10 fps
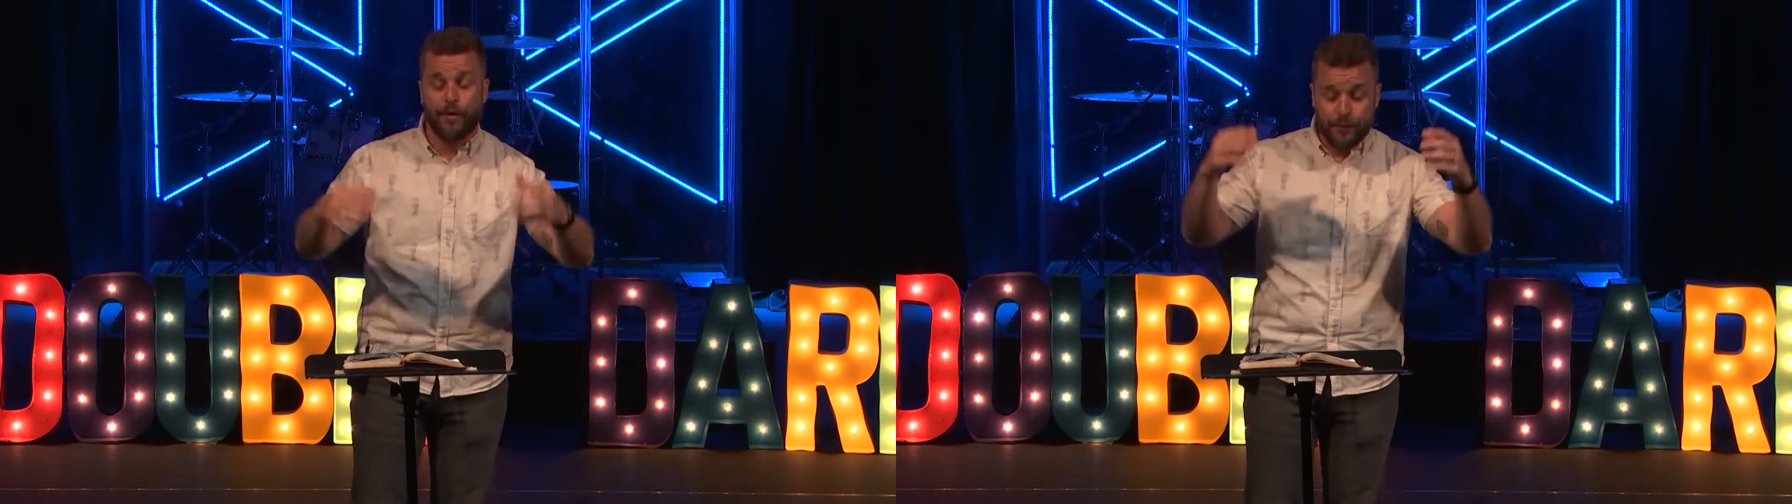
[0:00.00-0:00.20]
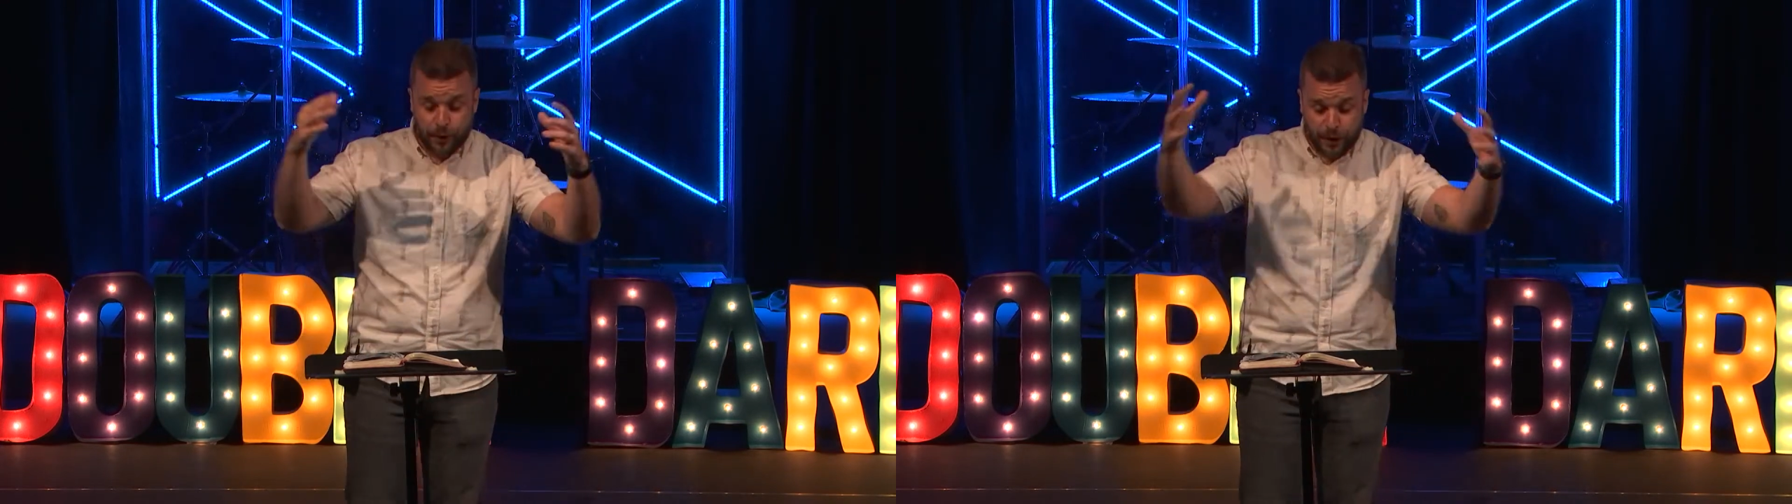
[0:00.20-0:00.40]

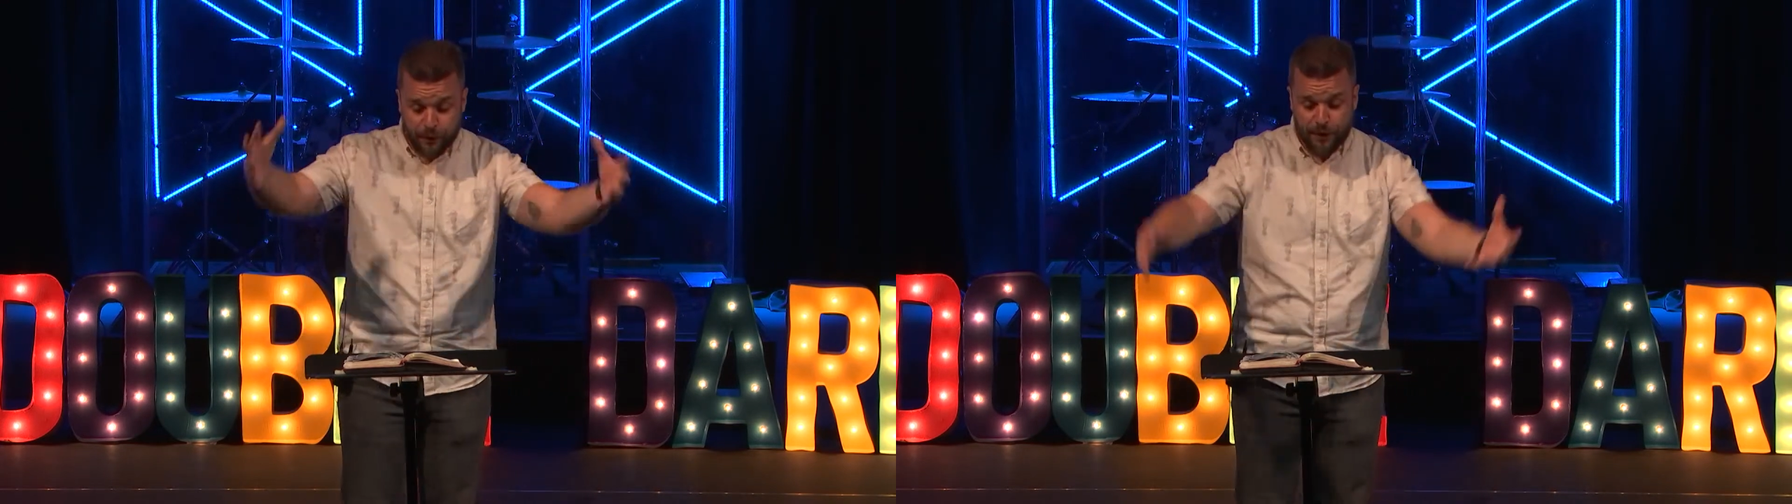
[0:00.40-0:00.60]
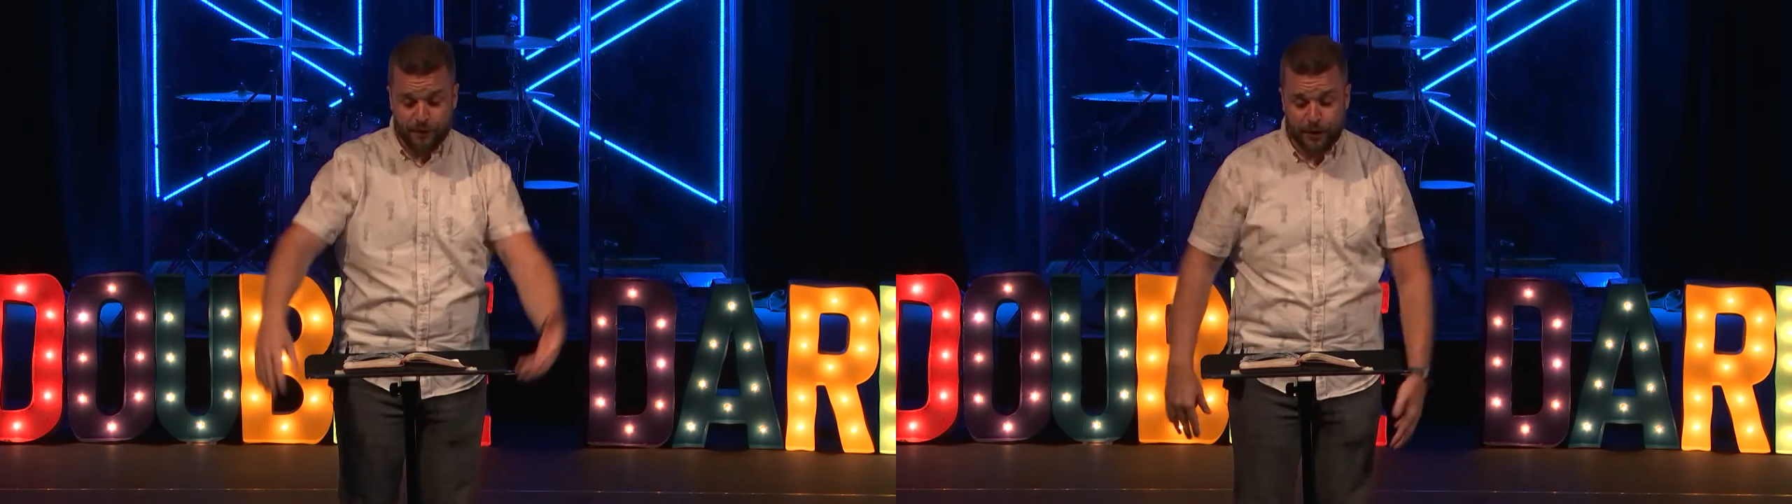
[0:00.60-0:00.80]
if you're here
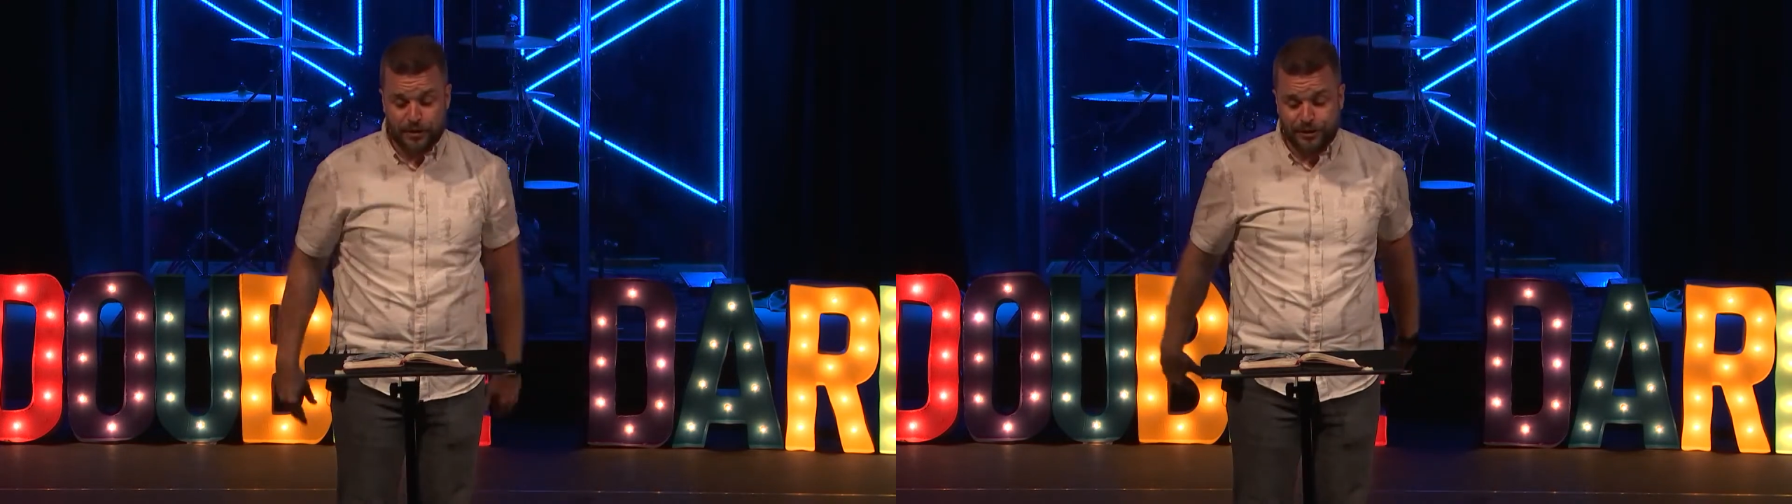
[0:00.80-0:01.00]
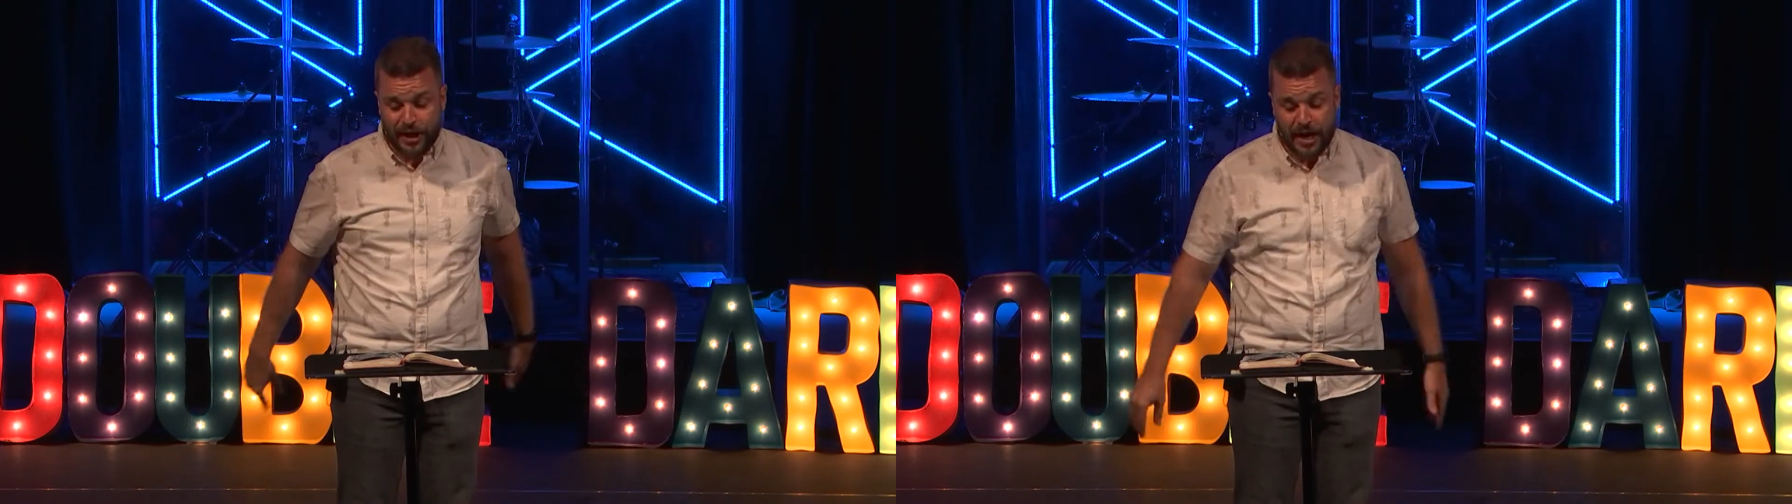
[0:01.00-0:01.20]
for the
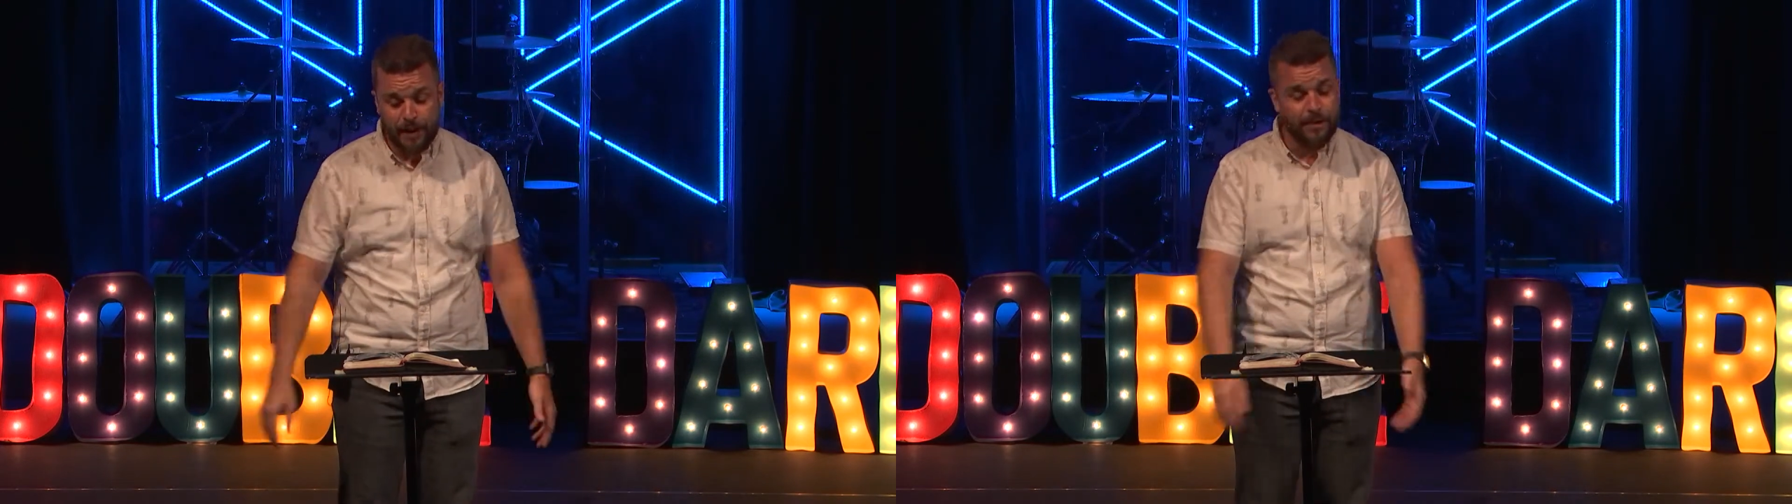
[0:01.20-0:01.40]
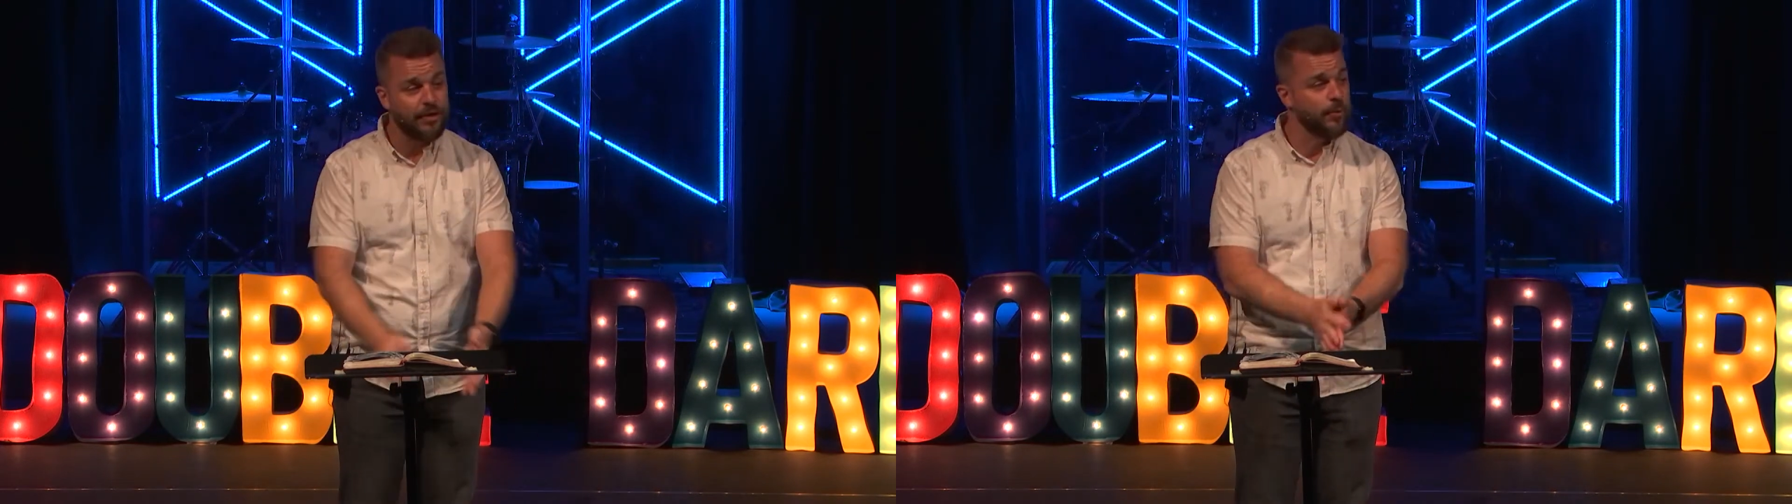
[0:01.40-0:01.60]
first
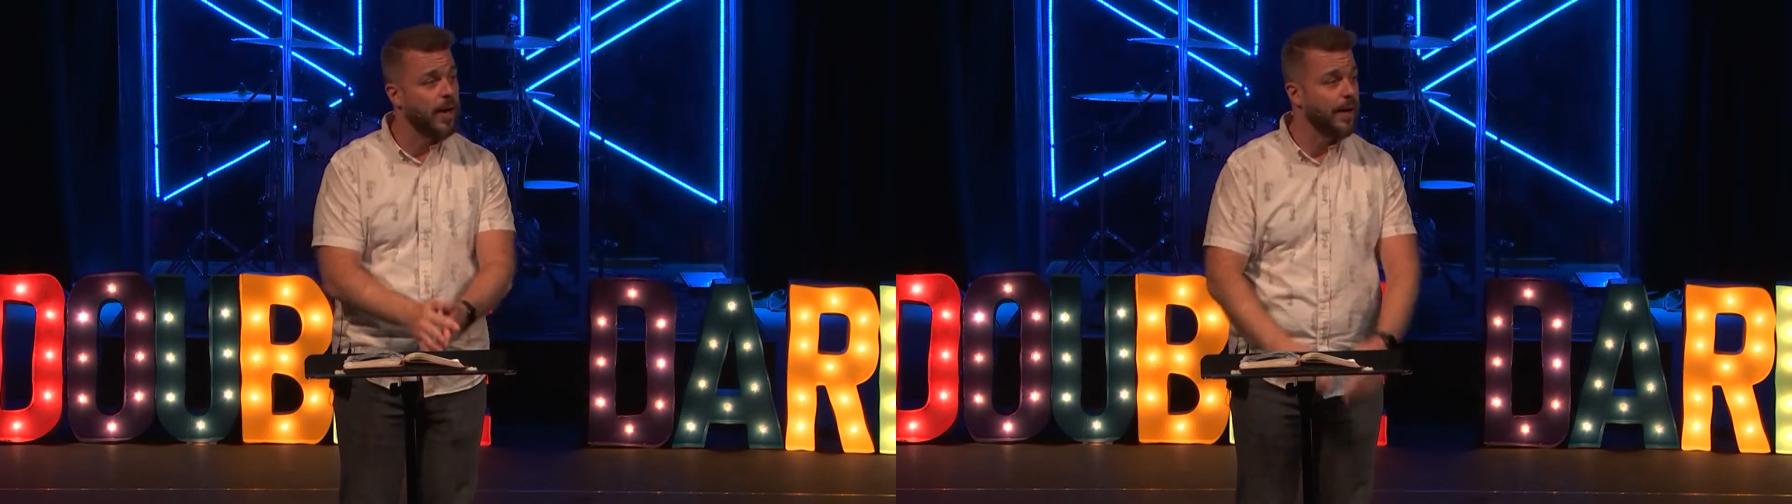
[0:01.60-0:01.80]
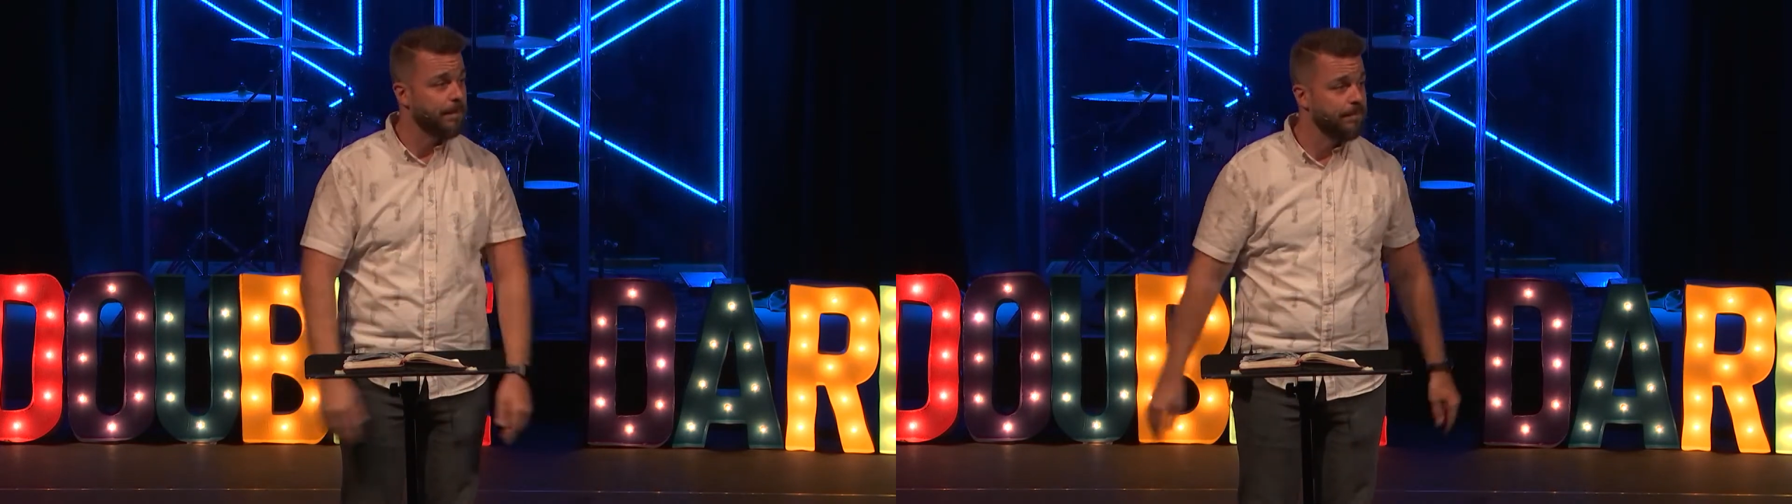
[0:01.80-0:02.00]
time, guess what?